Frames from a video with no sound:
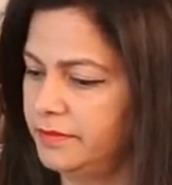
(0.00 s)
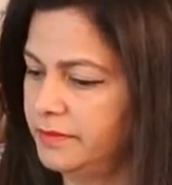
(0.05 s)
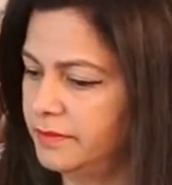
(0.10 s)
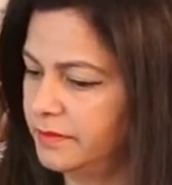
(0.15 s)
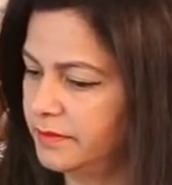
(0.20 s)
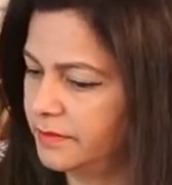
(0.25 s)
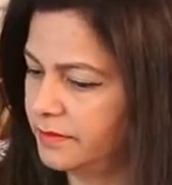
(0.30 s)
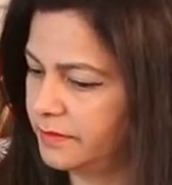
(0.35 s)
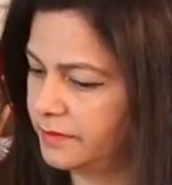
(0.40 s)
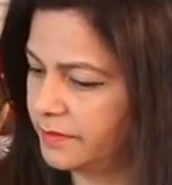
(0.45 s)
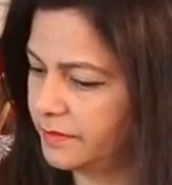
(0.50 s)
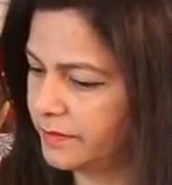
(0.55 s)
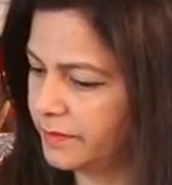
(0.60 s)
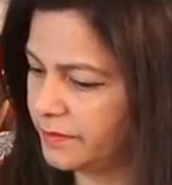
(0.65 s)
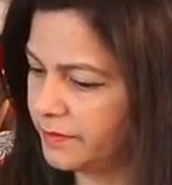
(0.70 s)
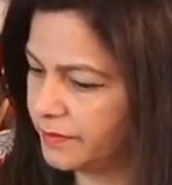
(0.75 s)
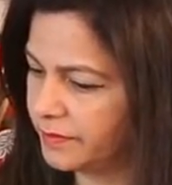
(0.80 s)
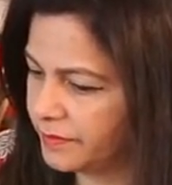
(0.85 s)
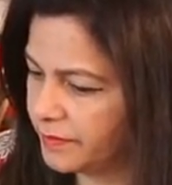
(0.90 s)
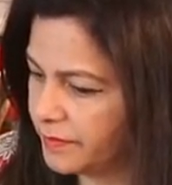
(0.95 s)

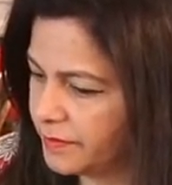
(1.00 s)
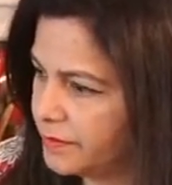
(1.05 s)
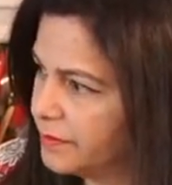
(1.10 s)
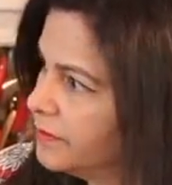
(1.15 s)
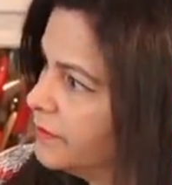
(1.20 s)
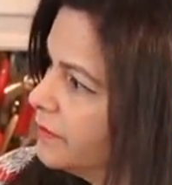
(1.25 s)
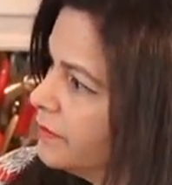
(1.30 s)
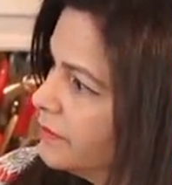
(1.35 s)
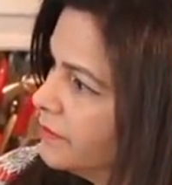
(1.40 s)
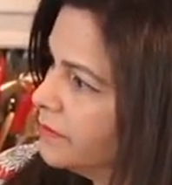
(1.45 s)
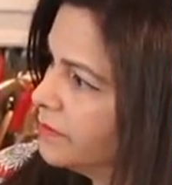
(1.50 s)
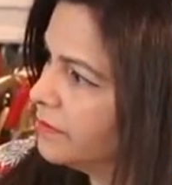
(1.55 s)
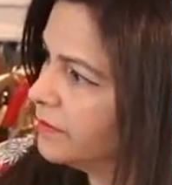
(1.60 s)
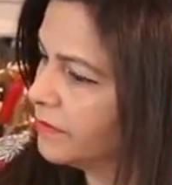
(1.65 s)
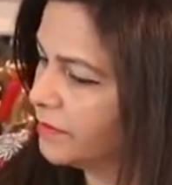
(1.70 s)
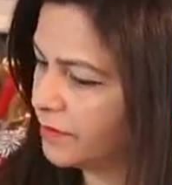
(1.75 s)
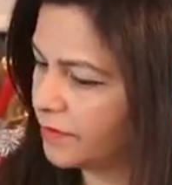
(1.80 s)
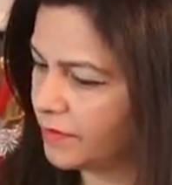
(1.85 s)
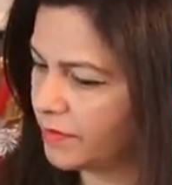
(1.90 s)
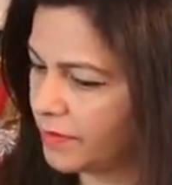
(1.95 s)

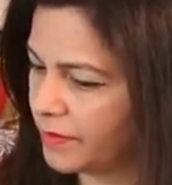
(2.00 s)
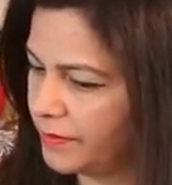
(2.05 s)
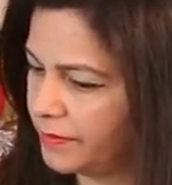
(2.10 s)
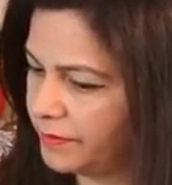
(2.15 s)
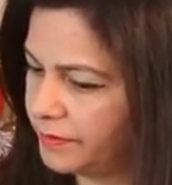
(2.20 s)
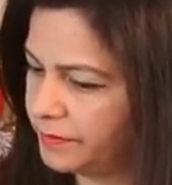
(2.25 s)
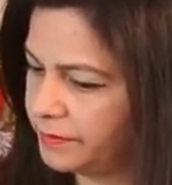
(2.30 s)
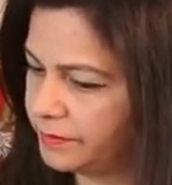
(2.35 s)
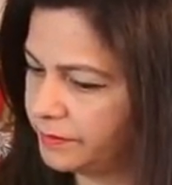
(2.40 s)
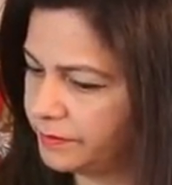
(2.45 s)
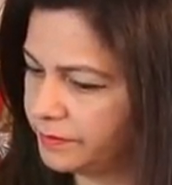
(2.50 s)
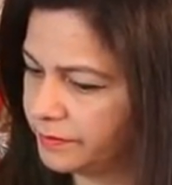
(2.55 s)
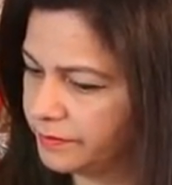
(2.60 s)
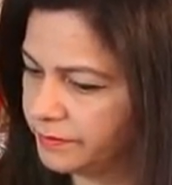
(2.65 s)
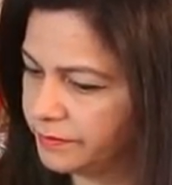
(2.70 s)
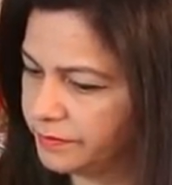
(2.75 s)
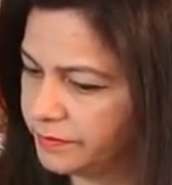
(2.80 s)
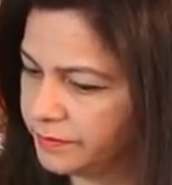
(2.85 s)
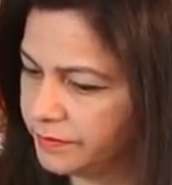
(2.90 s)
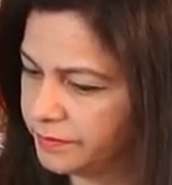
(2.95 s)

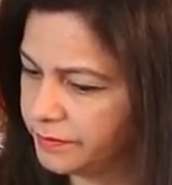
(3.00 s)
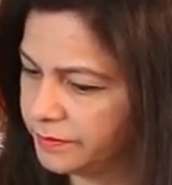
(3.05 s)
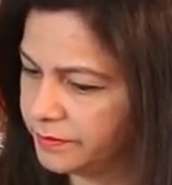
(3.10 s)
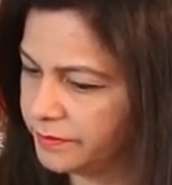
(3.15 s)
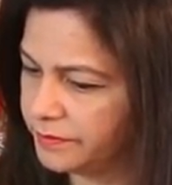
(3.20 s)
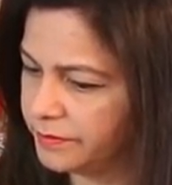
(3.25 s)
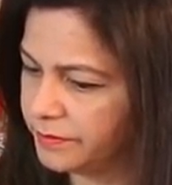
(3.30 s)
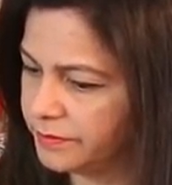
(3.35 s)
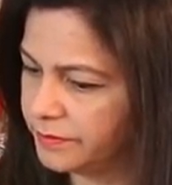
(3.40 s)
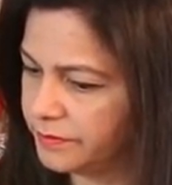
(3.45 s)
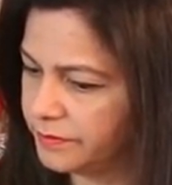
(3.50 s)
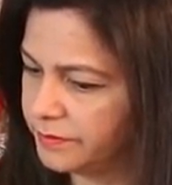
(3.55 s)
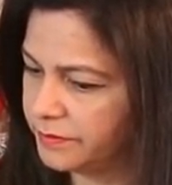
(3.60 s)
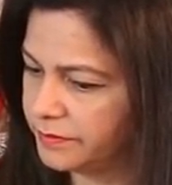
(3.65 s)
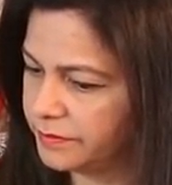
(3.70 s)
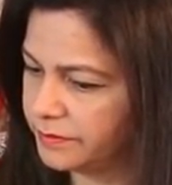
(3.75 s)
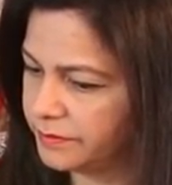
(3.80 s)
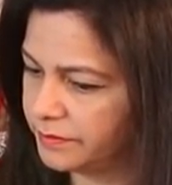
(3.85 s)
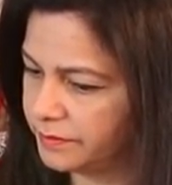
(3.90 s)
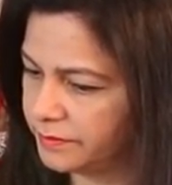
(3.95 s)

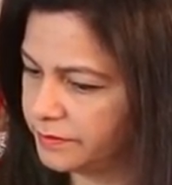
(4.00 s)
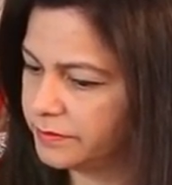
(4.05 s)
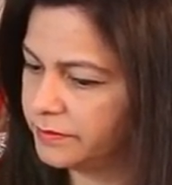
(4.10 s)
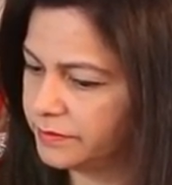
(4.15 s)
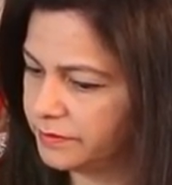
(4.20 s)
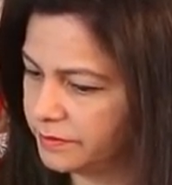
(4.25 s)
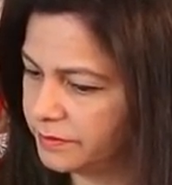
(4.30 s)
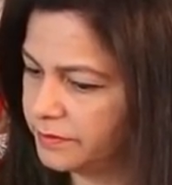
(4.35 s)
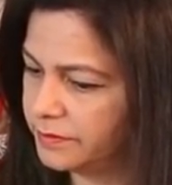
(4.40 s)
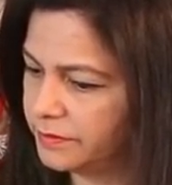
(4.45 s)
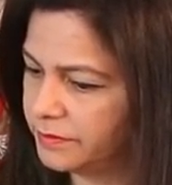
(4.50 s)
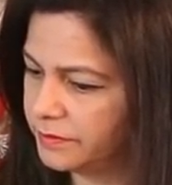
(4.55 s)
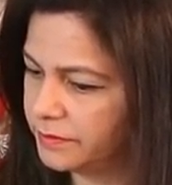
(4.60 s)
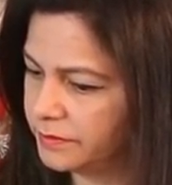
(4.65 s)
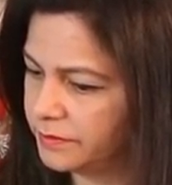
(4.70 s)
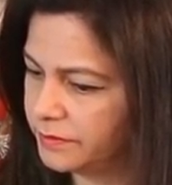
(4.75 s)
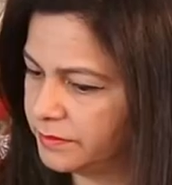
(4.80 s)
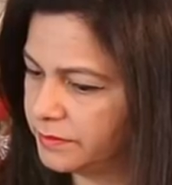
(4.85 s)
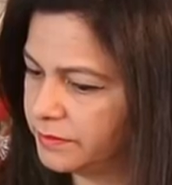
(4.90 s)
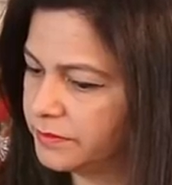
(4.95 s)

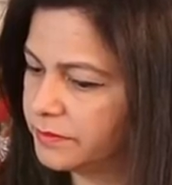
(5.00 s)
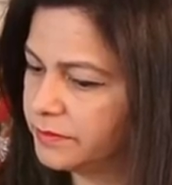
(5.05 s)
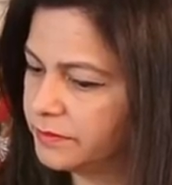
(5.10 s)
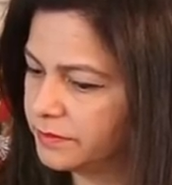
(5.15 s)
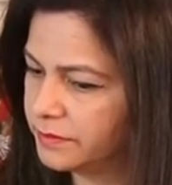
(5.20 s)
[no speech]